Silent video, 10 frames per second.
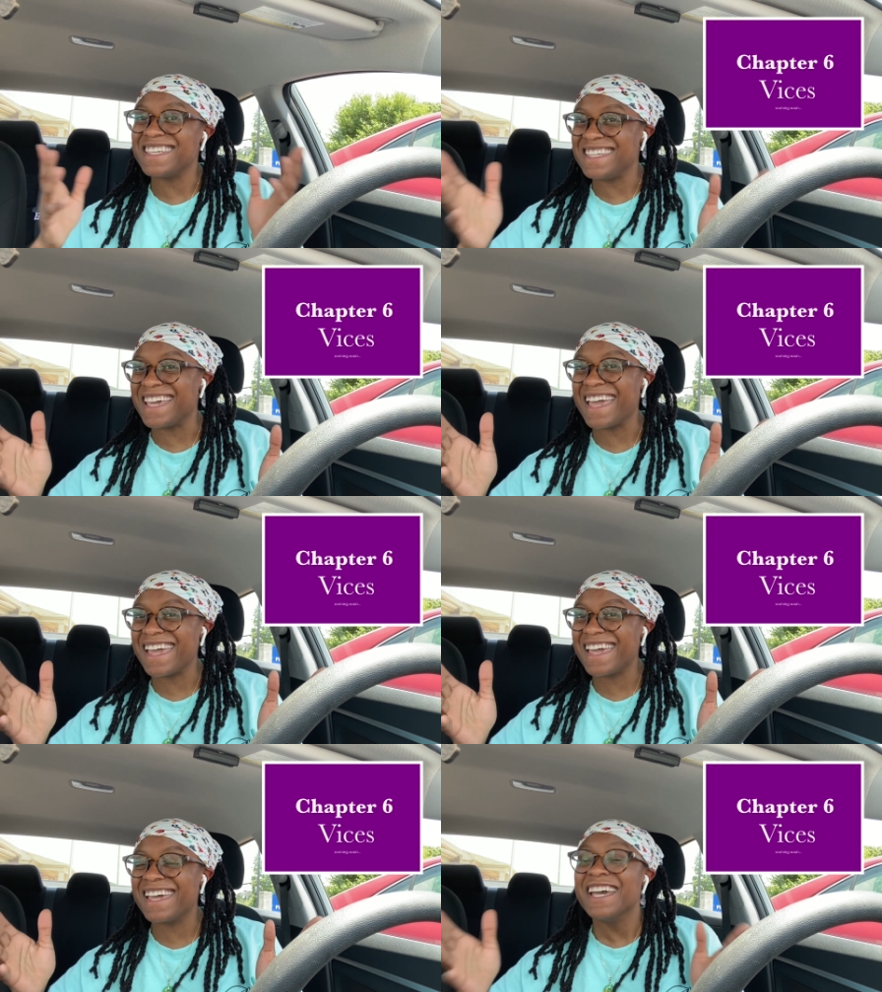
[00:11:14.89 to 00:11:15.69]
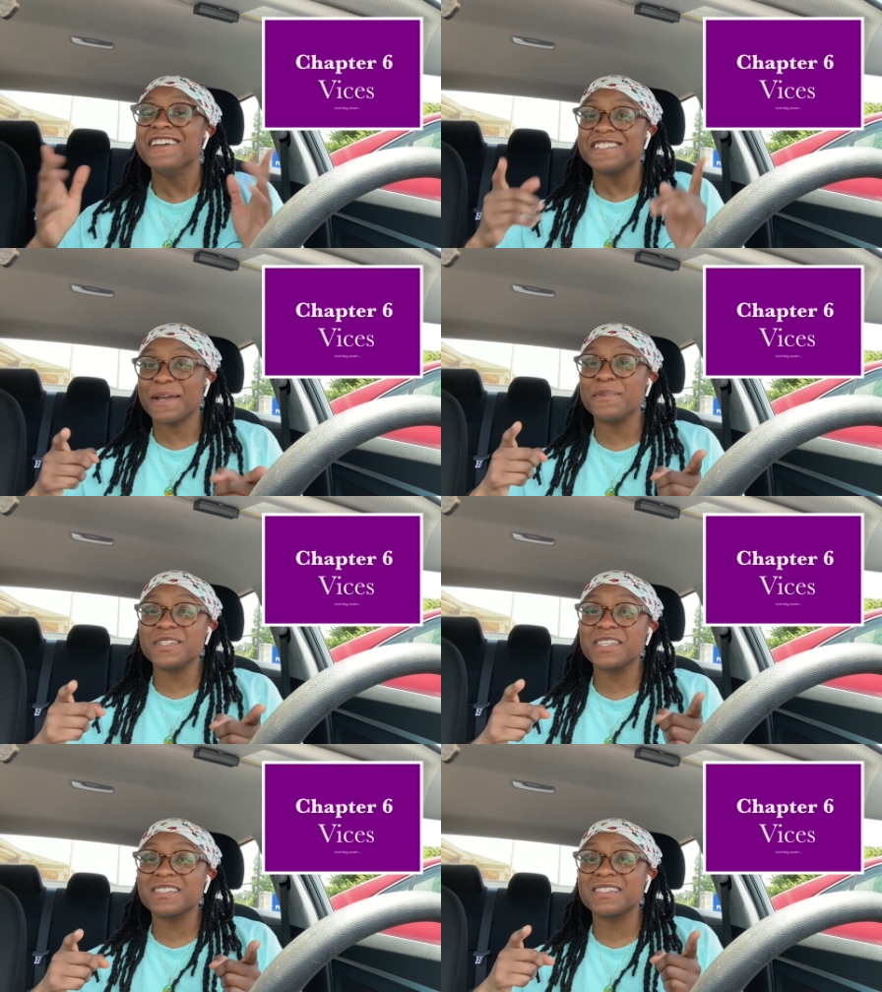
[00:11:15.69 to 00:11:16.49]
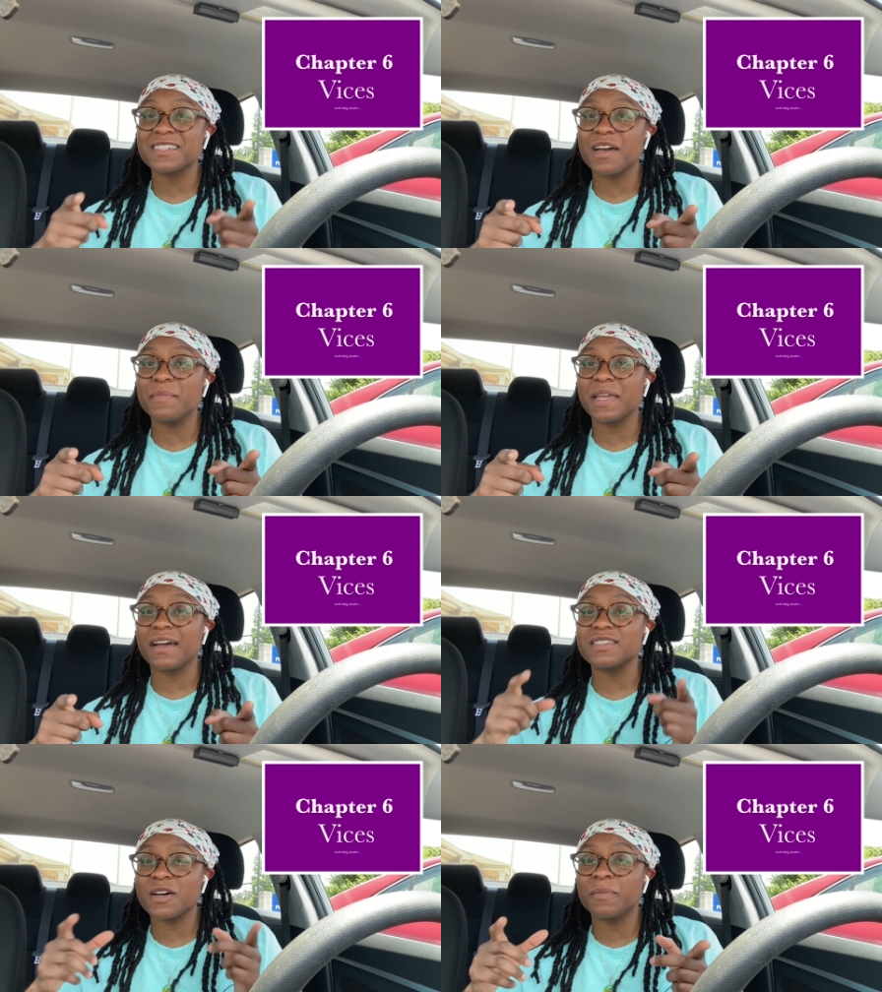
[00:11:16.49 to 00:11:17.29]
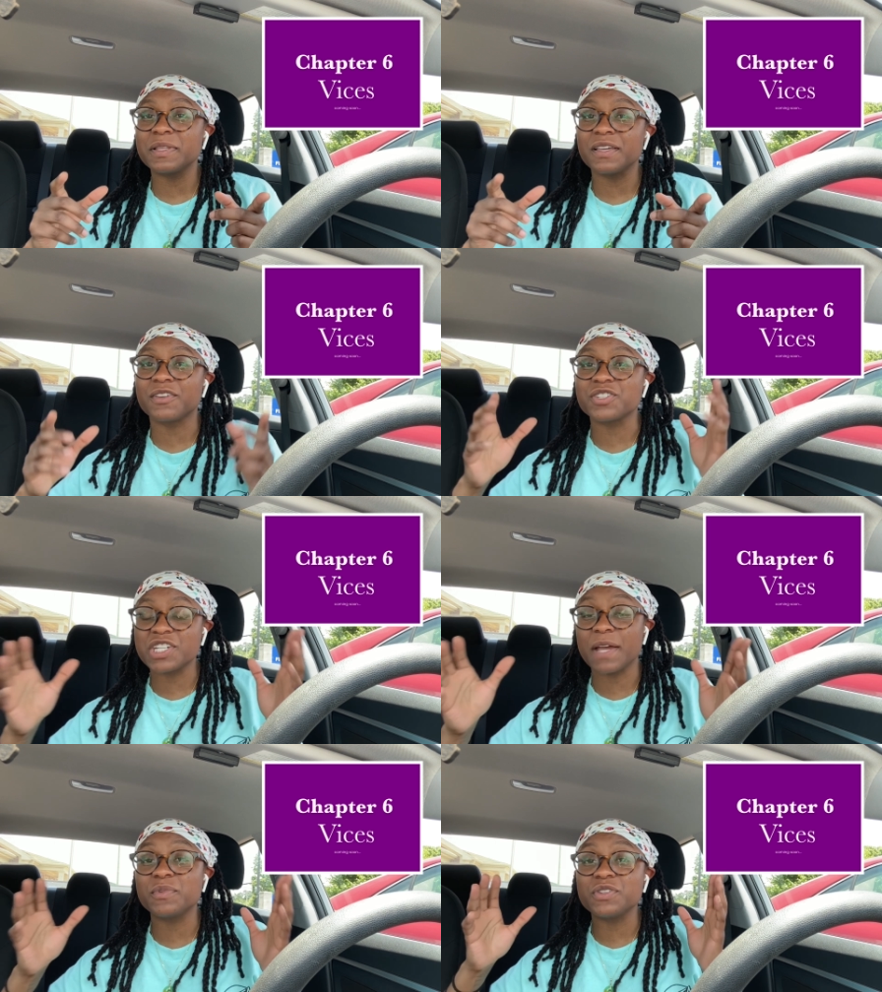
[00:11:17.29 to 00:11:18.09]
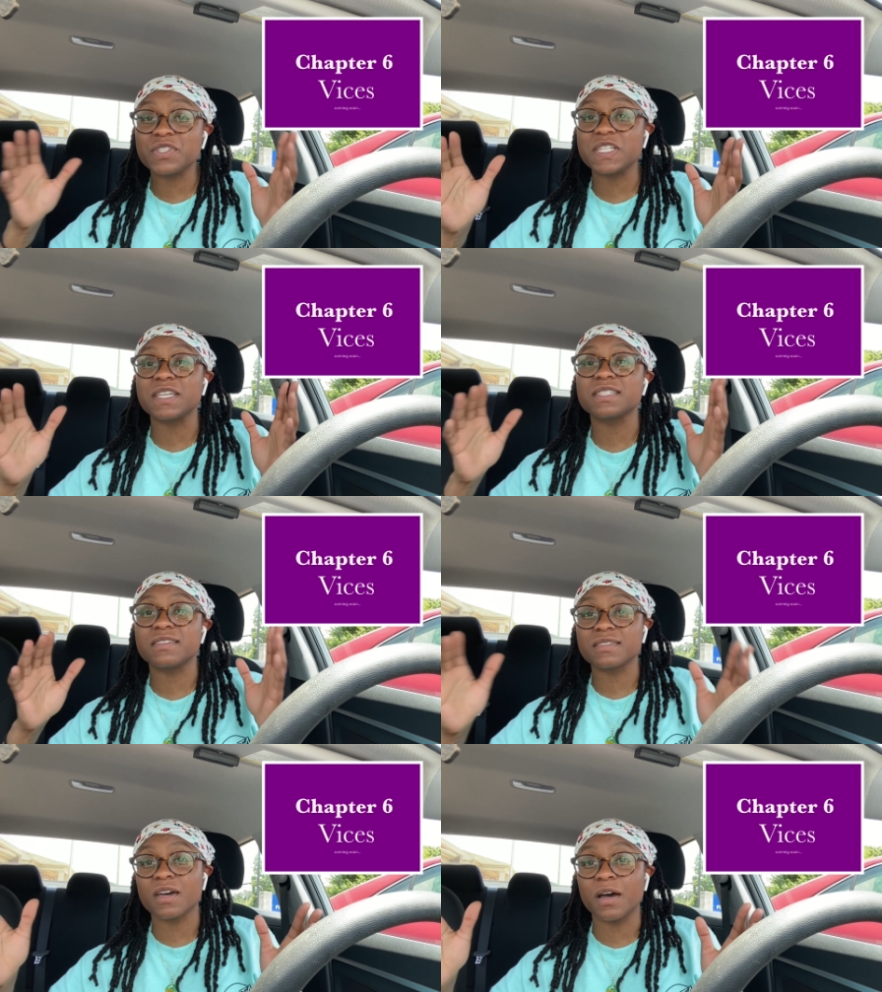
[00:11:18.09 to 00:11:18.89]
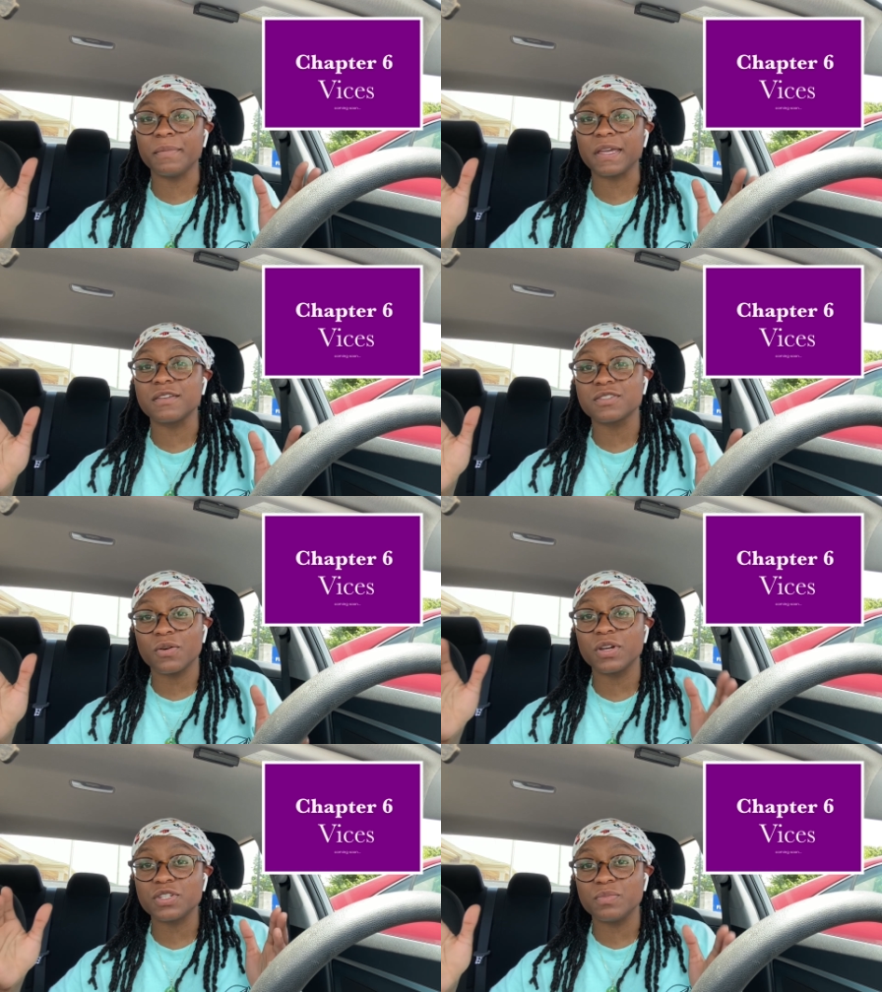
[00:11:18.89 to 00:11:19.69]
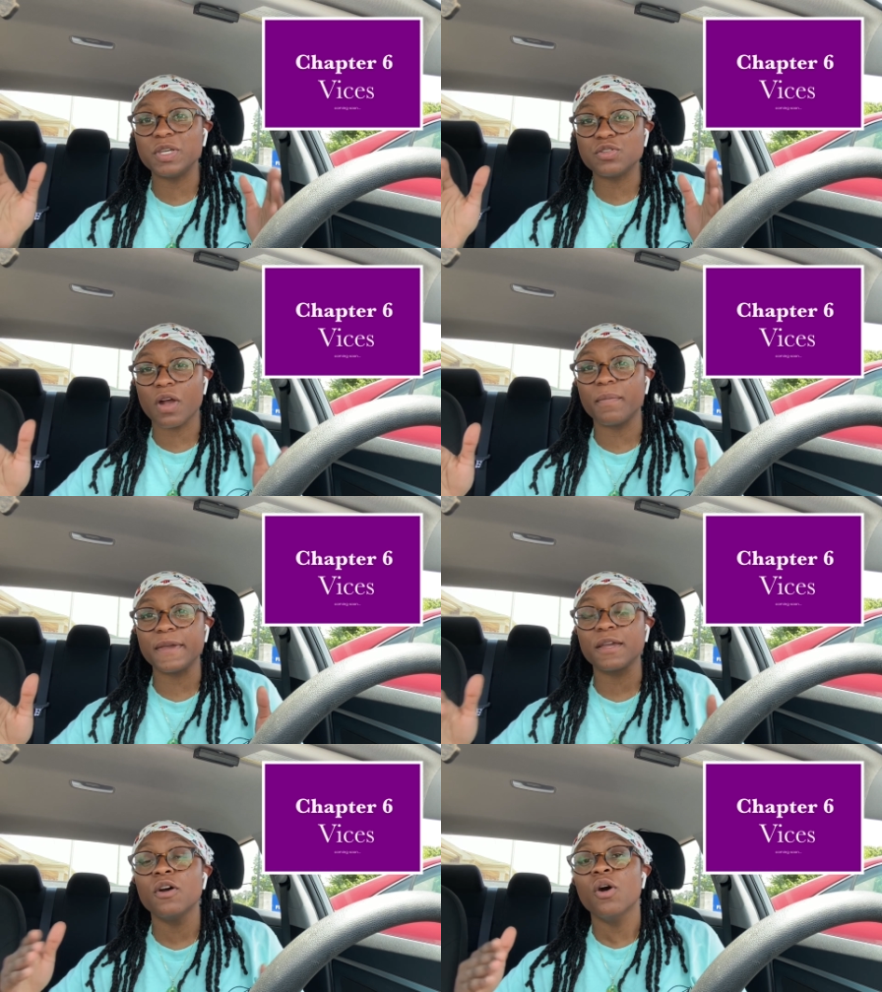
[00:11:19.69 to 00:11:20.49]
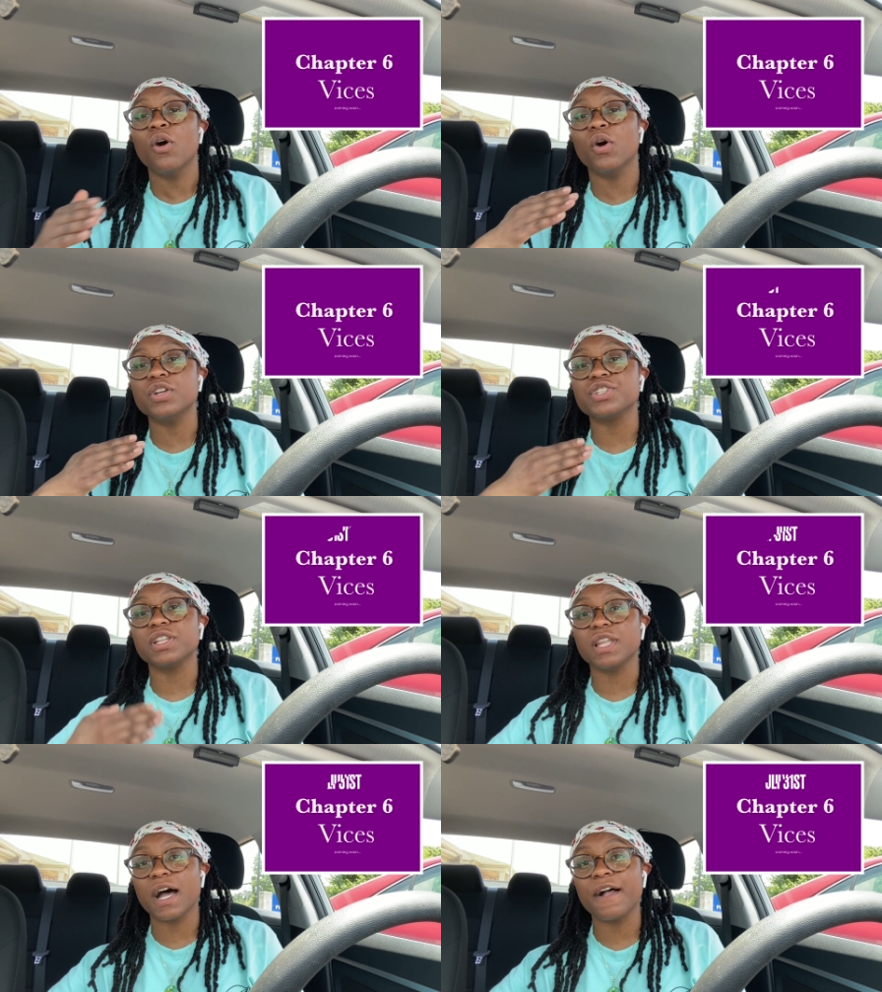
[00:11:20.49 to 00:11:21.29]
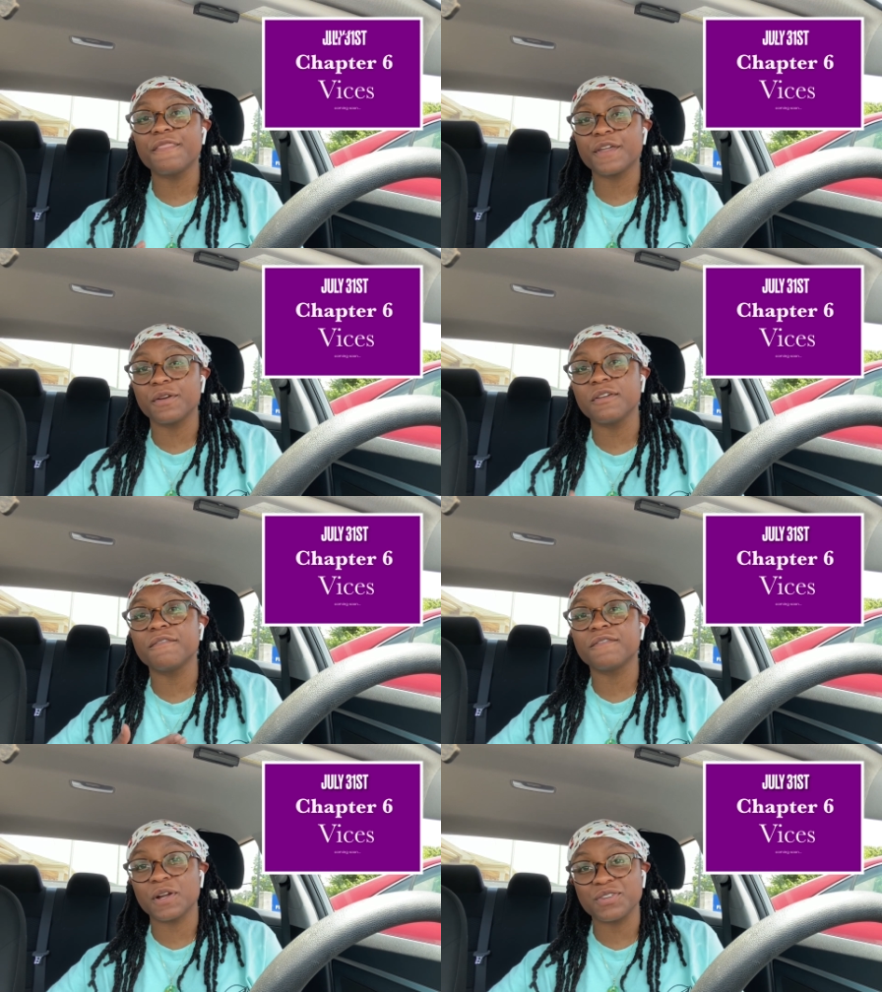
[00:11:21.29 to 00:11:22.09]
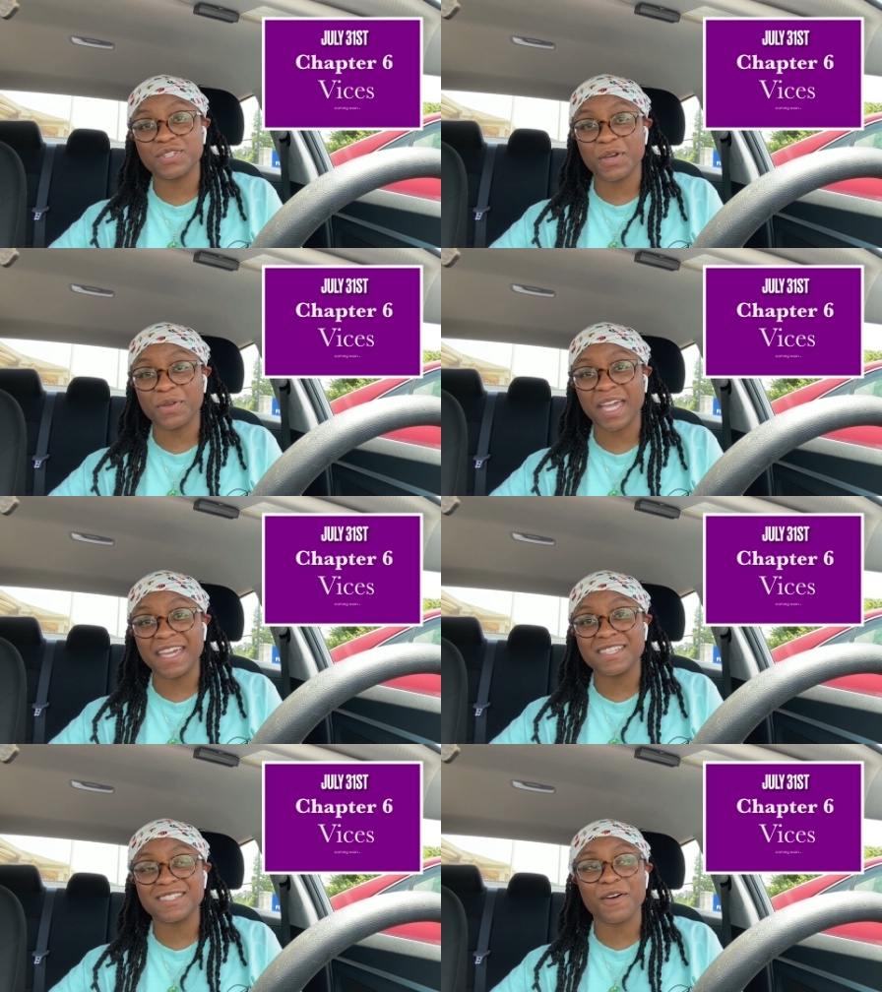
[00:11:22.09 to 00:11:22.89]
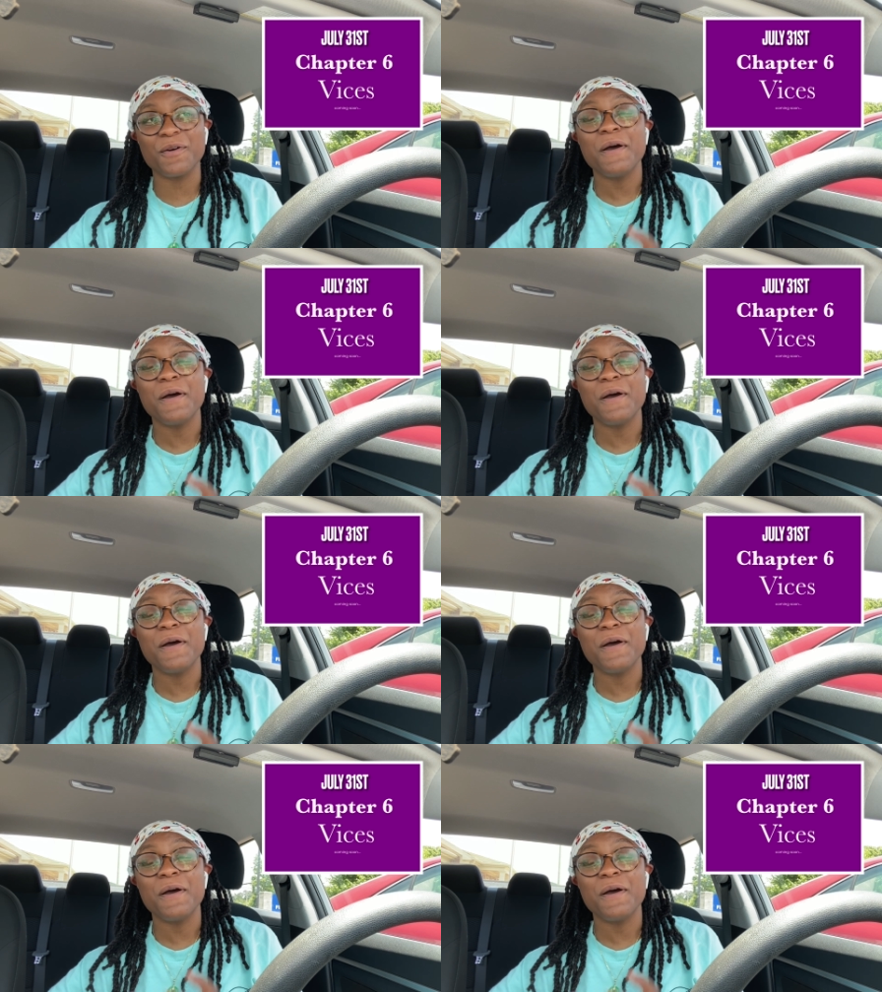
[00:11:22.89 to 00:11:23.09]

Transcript: Yeah, chapter six is coming, guys. Oh my thinkers, chapter six is coming. It's going to be dropping on July 31st. Okay, so